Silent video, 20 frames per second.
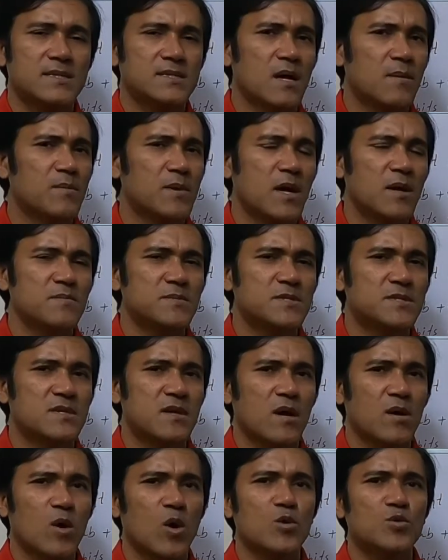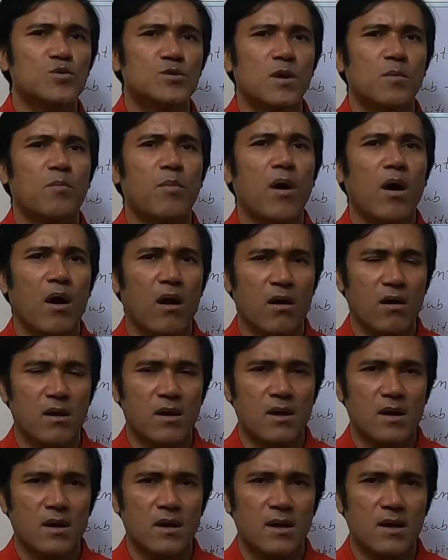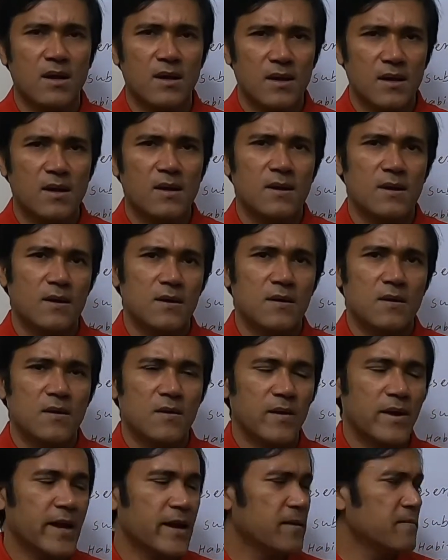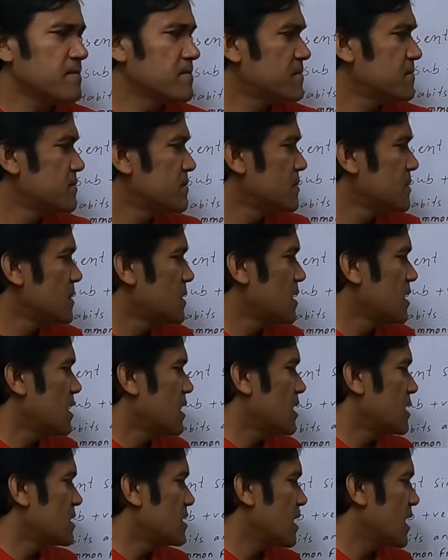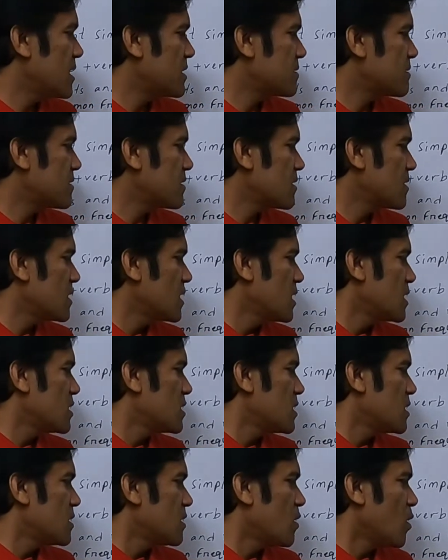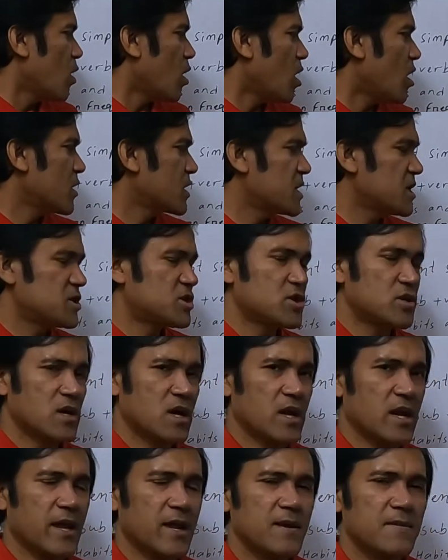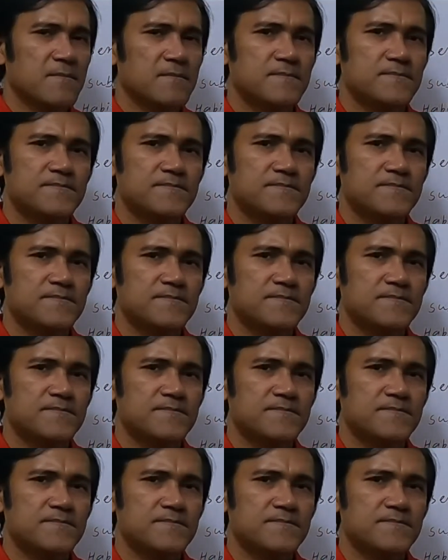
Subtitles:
sometimes go to the park, okay? Then occasionally,